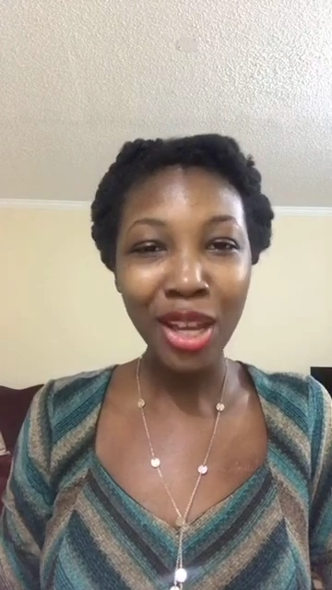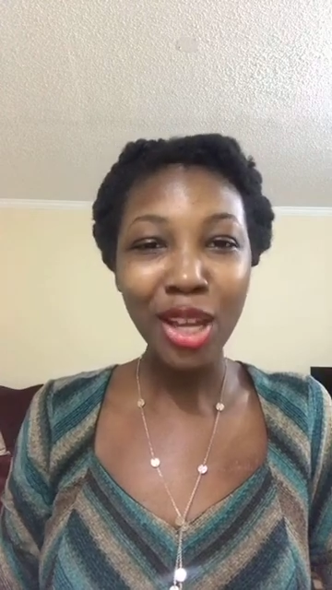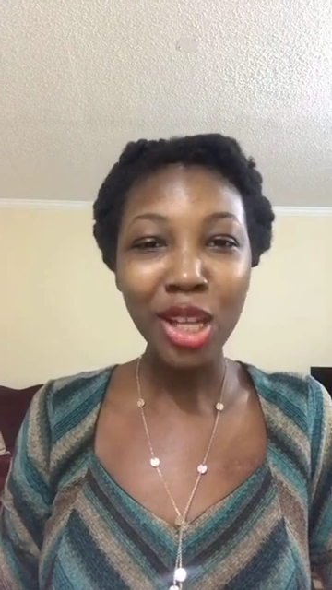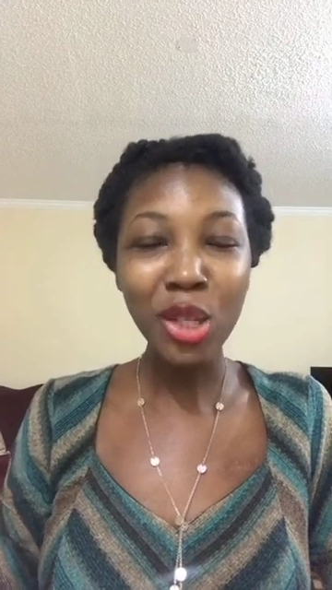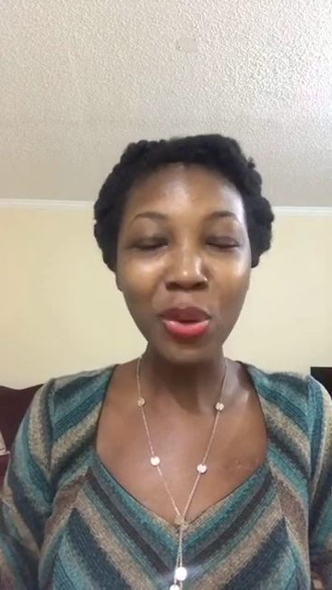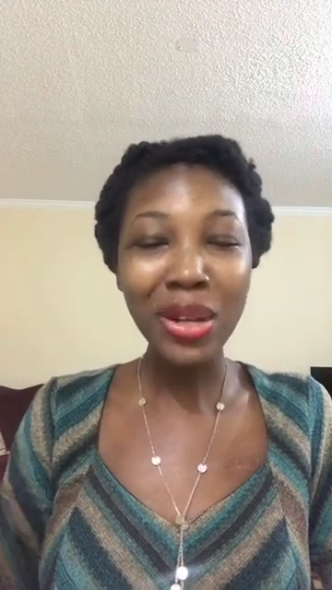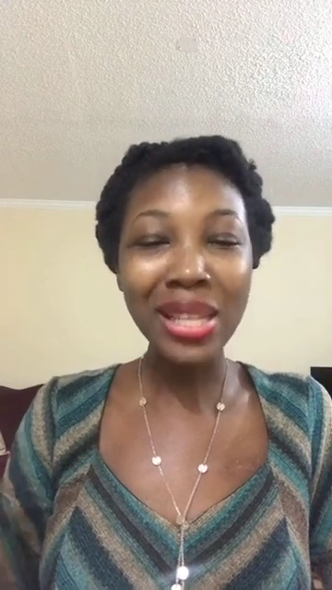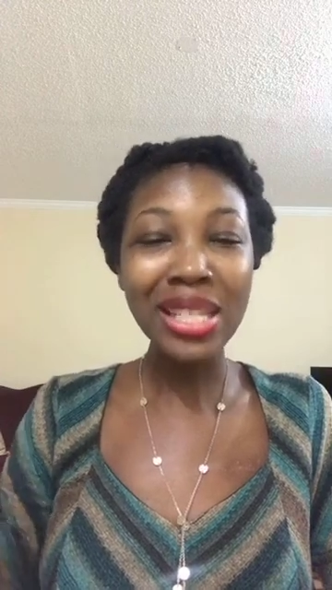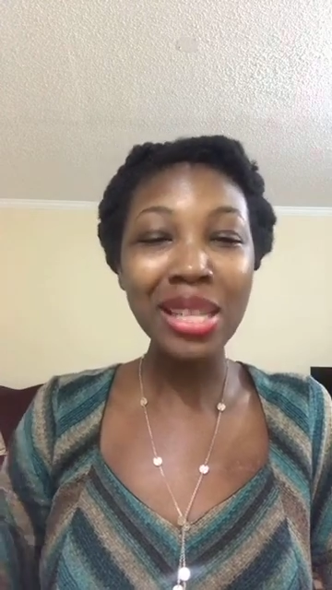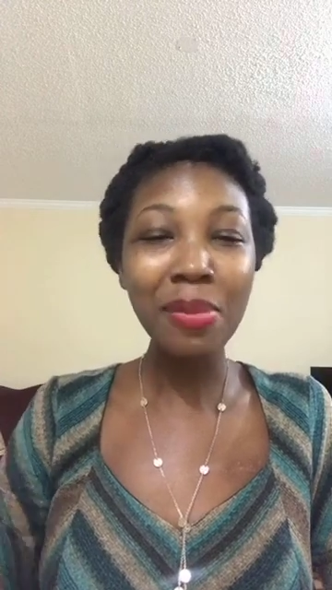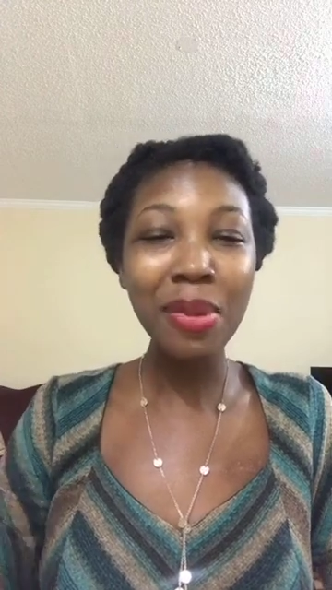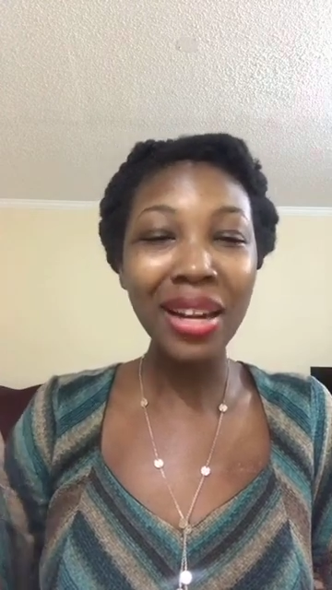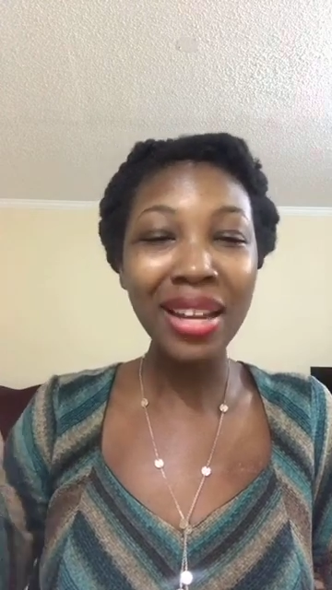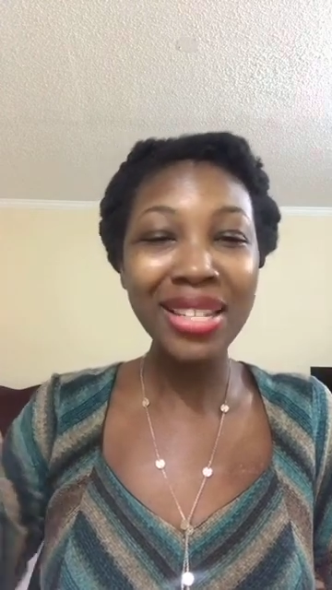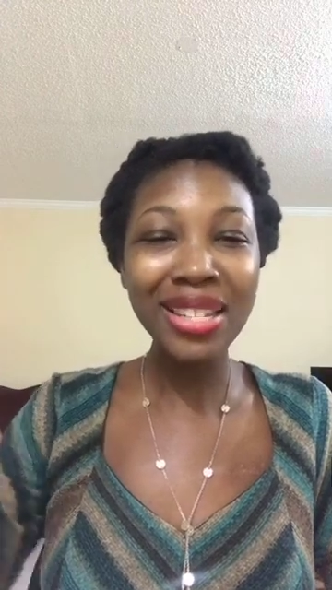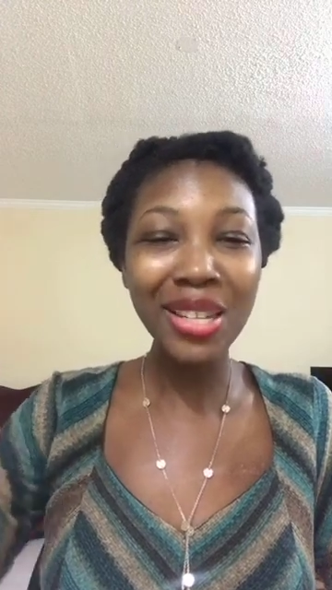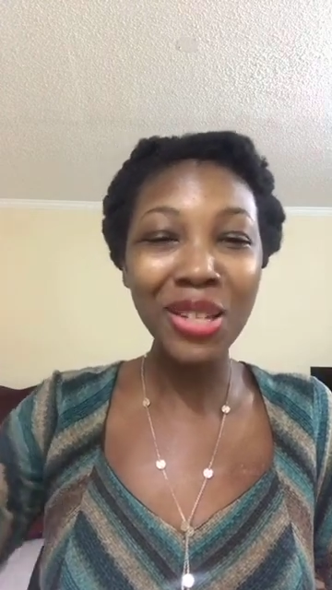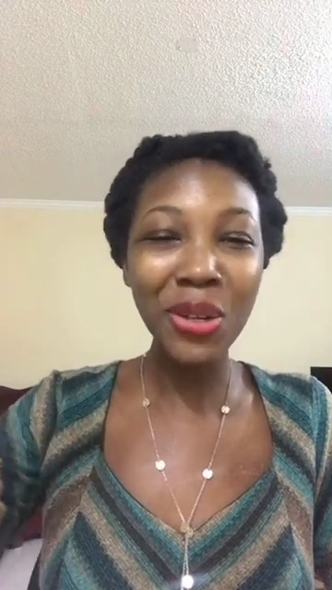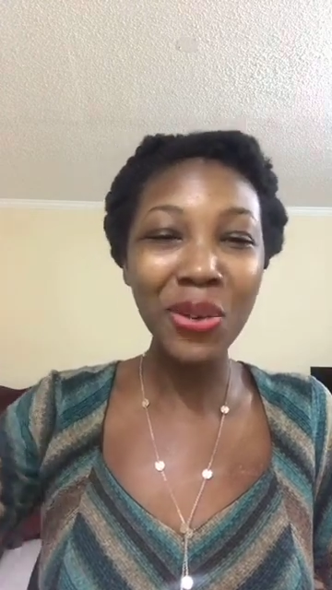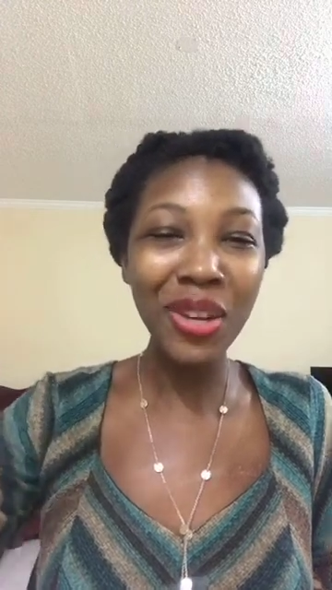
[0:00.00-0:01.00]
to a similar
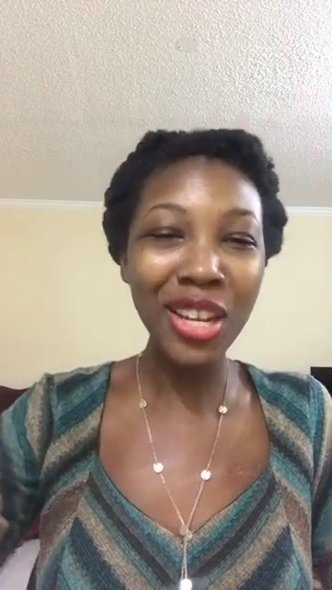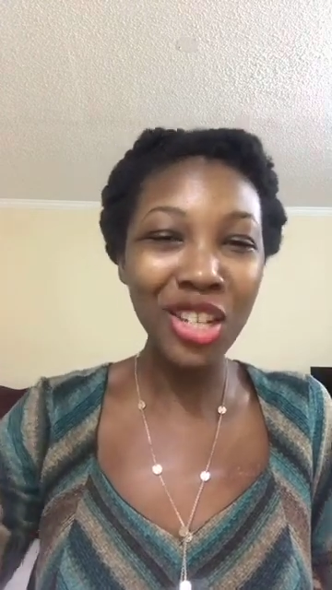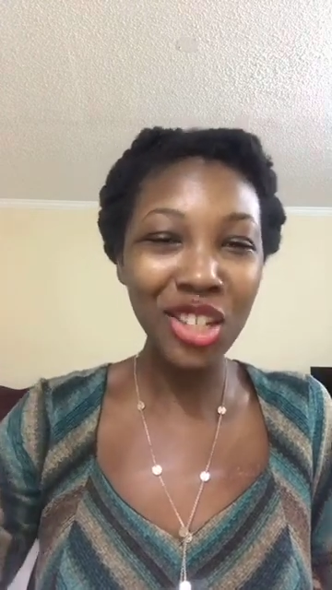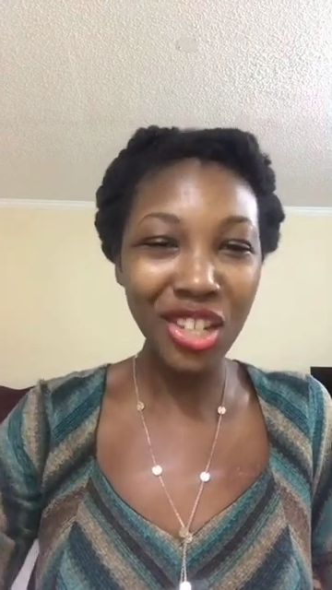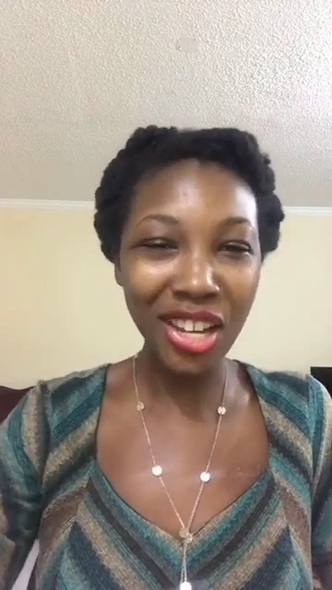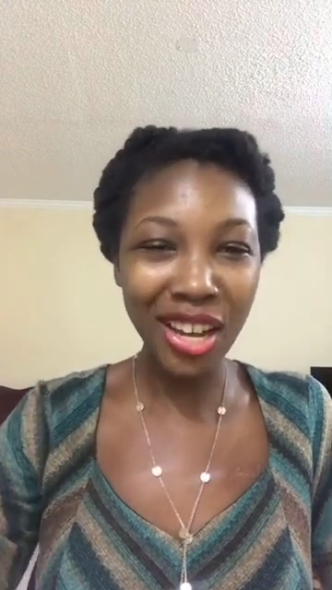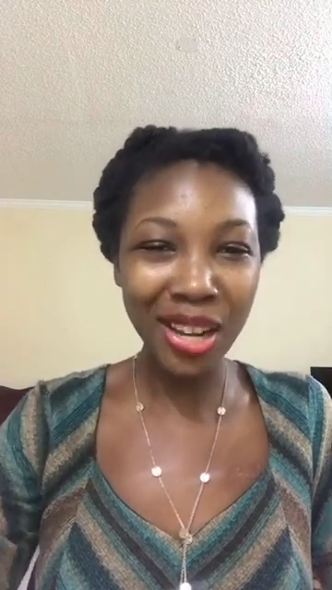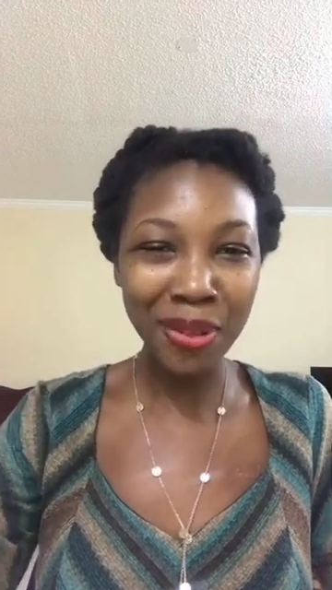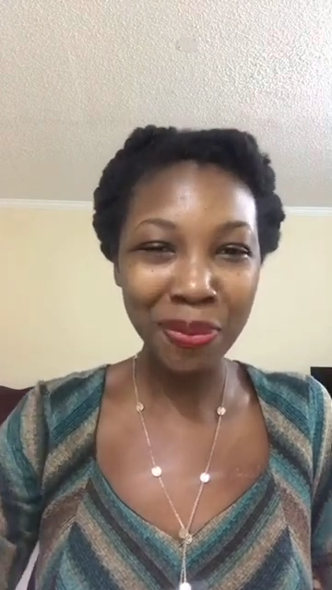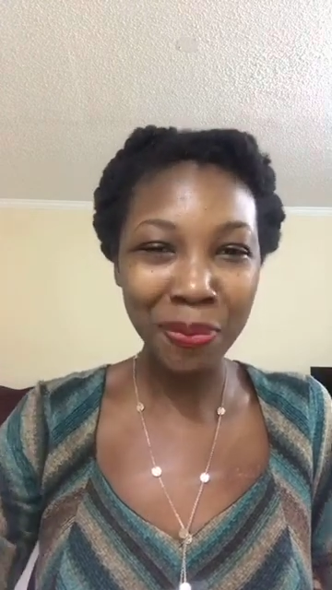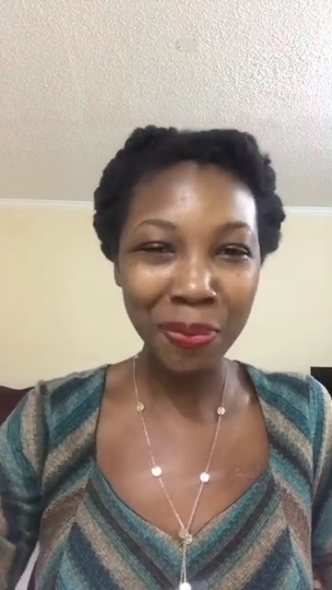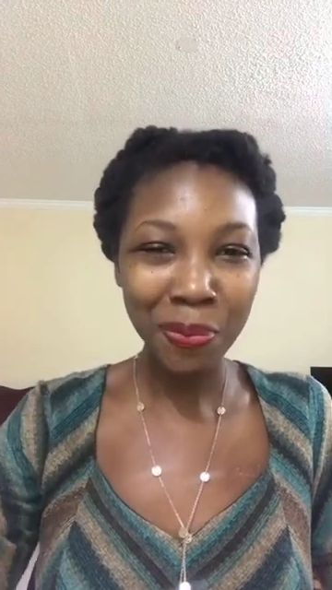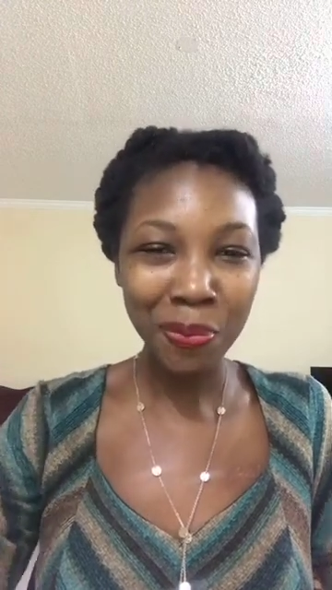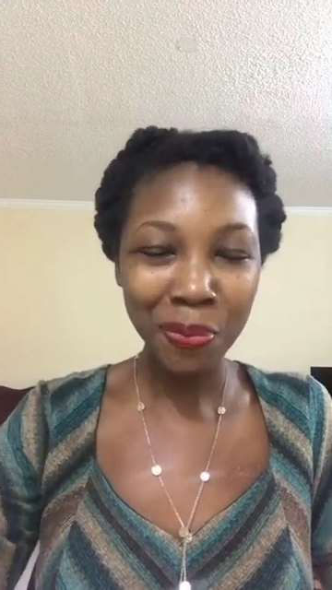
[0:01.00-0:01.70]
situation.